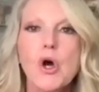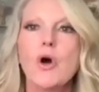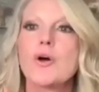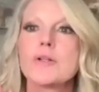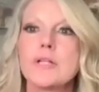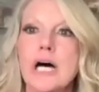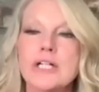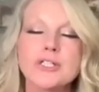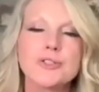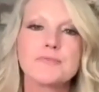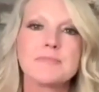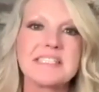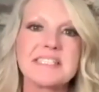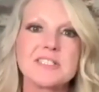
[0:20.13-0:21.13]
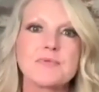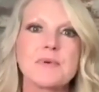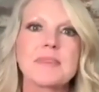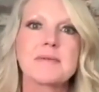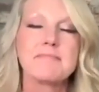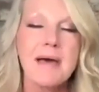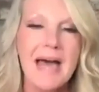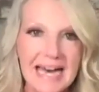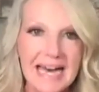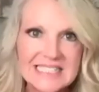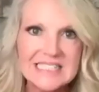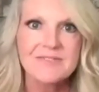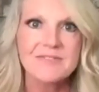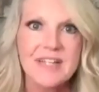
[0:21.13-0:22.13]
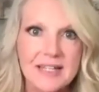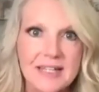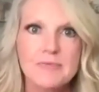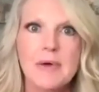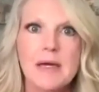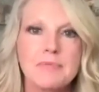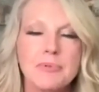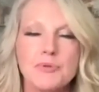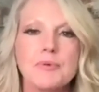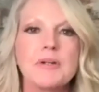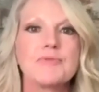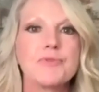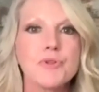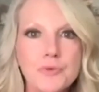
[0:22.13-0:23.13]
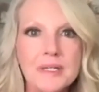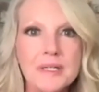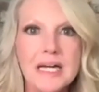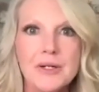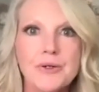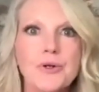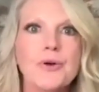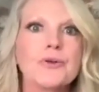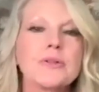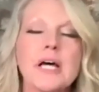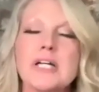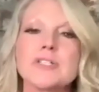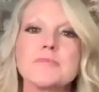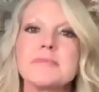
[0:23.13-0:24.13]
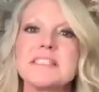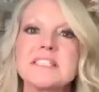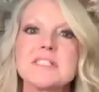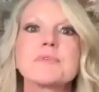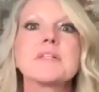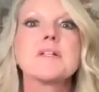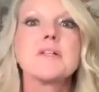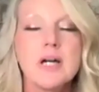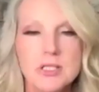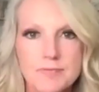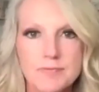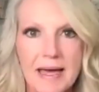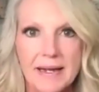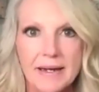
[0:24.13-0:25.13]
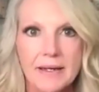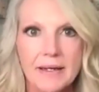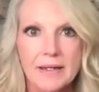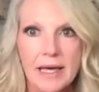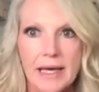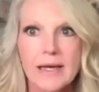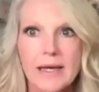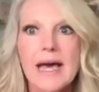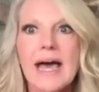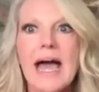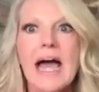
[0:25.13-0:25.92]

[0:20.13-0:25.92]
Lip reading: or launch your business with the Passive Daily Pay Blueprint for $300, or launch your business with the Launchpad. Okay.